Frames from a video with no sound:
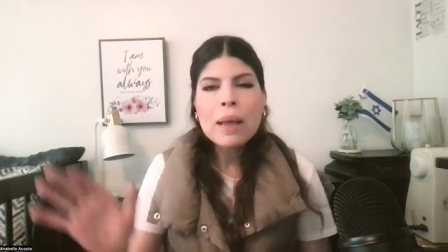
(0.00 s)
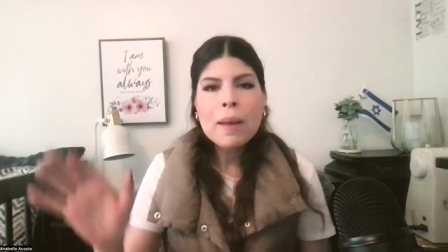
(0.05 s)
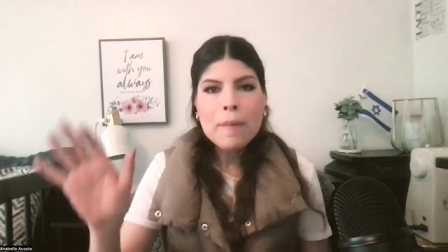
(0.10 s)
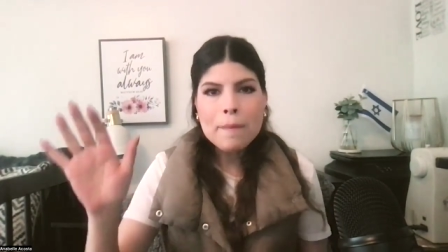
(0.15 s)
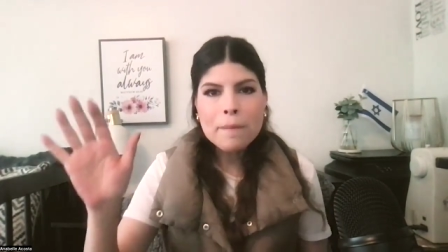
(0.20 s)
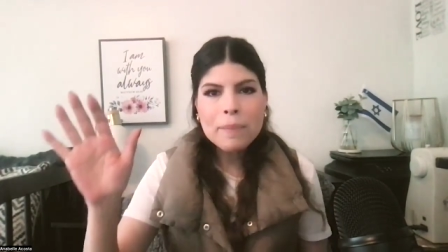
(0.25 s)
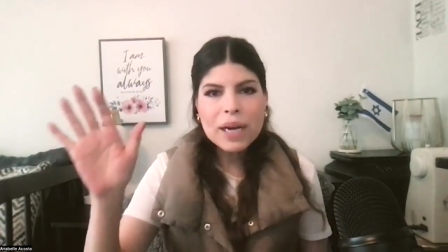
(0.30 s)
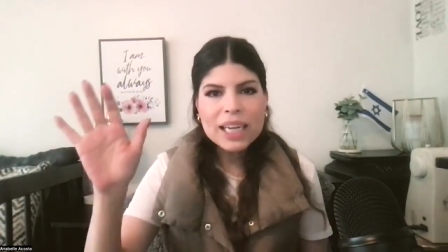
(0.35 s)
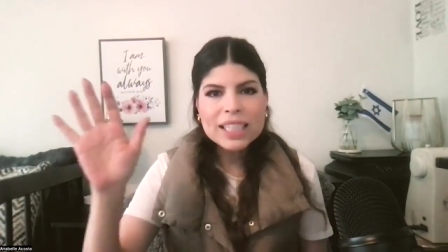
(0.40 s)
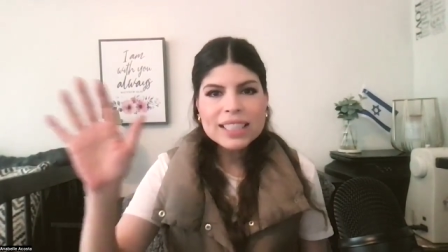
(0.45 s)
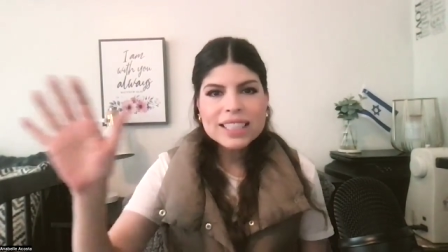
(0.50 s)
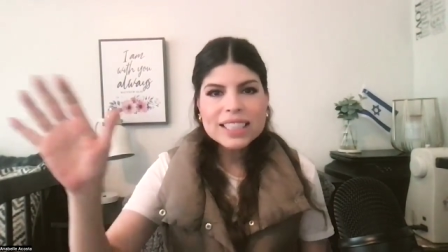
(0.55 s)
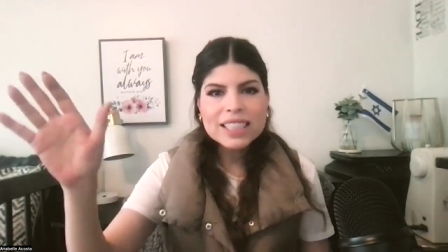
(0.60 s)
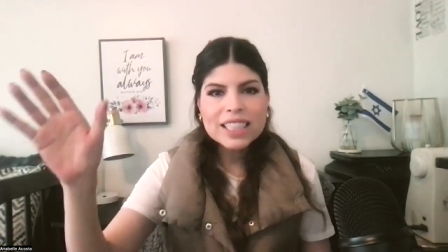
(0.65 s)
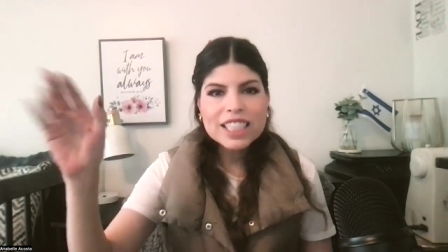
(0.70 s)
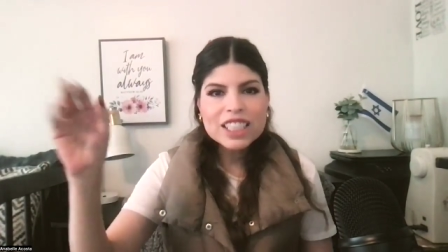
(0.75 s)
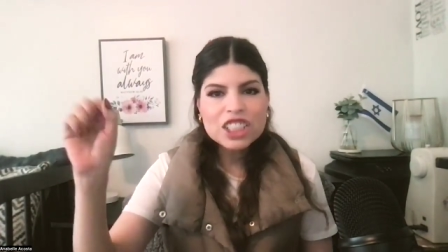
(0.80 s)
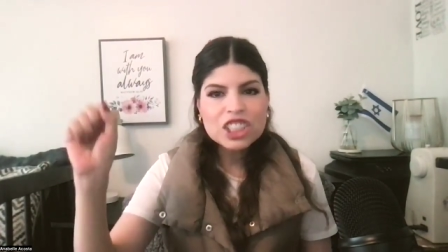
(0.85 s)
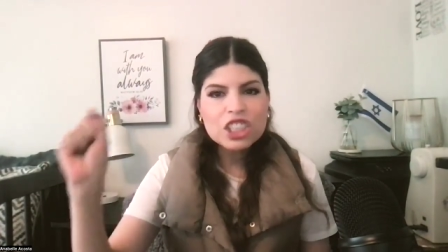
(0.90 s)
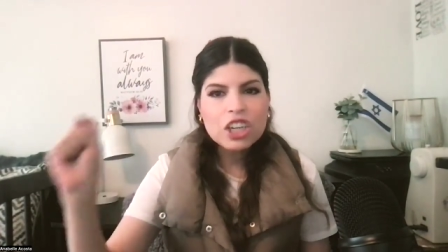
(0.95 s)
but
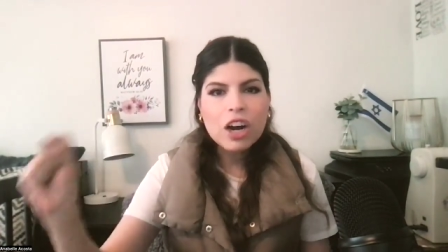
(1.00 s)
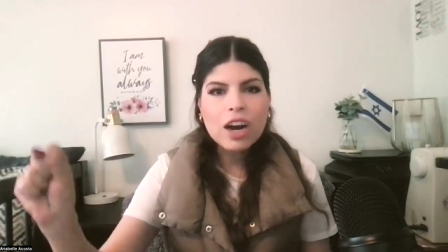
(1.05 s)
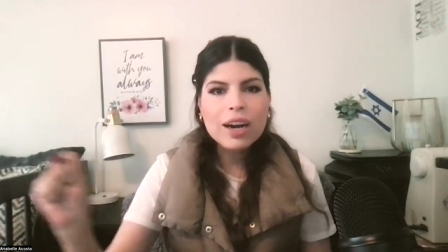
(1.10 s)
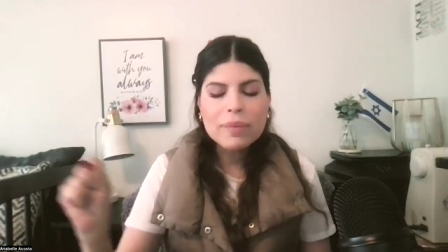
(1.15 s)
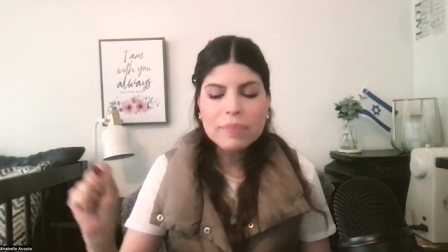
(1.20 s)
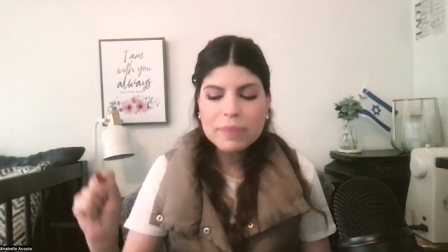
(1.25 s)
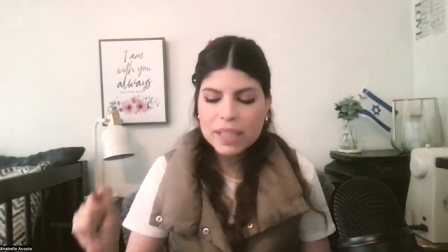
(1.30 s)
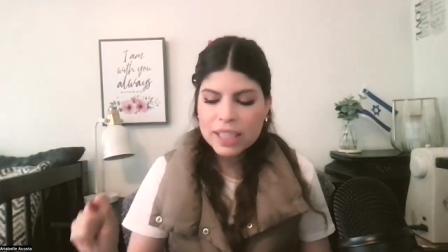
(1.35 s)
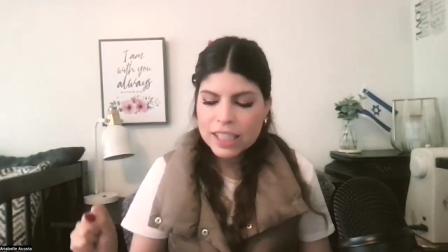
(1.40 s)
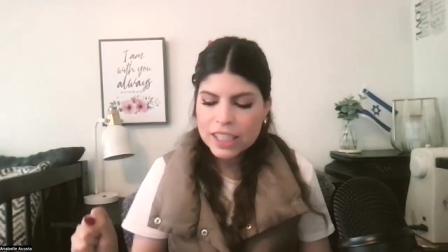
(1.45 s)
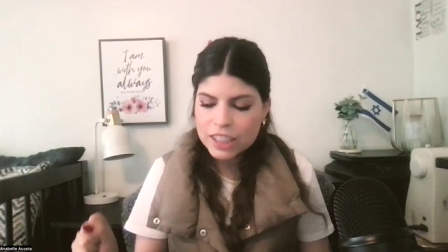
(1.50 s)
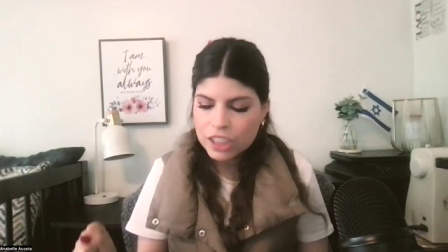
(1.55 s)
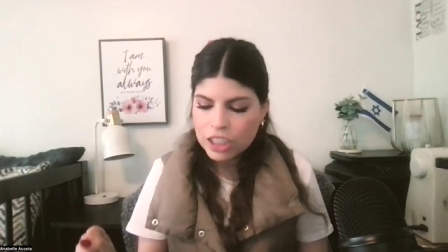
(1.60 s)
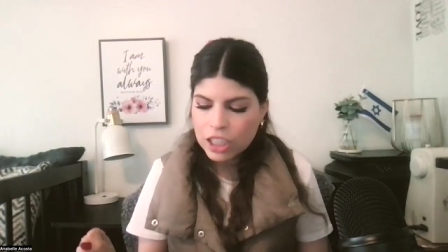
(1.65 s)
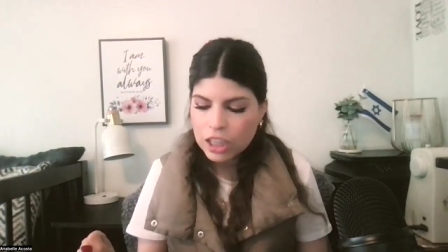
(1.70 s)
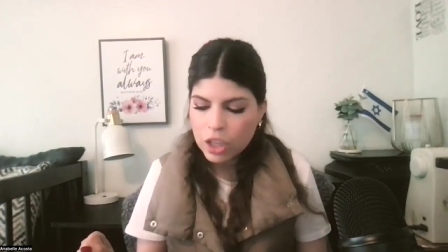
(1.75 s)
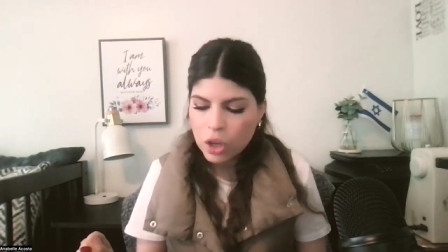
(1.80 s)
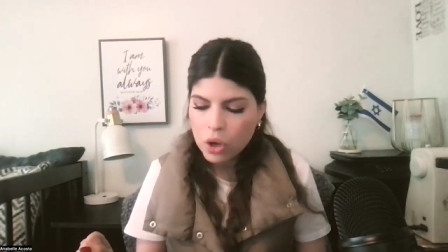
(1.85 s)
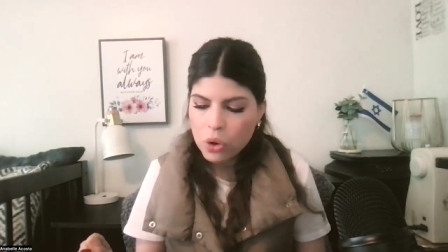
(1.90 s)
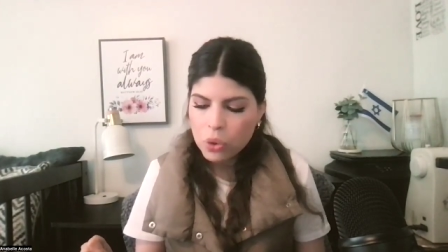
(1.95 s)
his garment, his
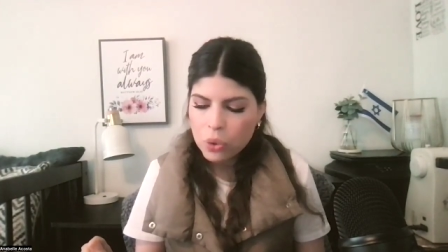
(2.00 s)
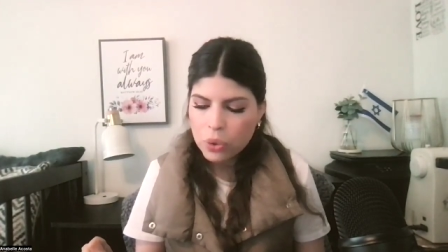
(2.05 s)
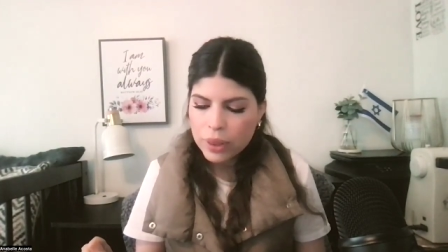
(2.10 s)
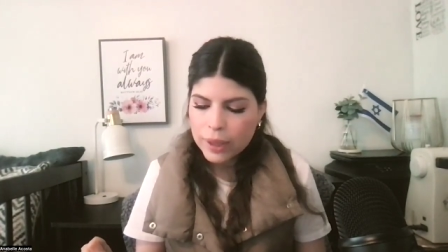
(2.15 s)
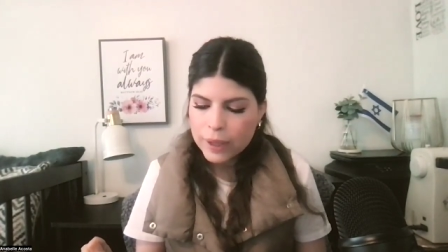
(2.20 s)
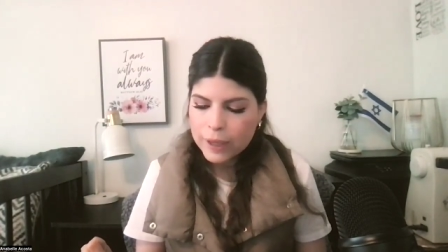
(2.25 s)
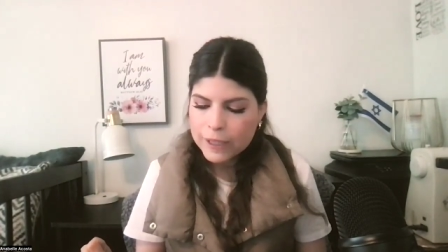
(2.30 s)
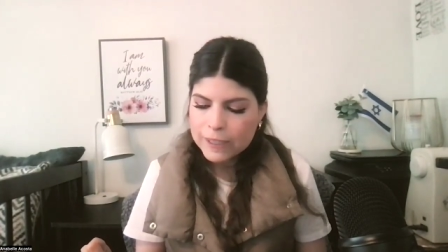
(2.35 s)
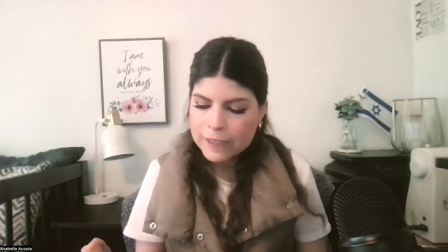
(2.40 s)
clothes.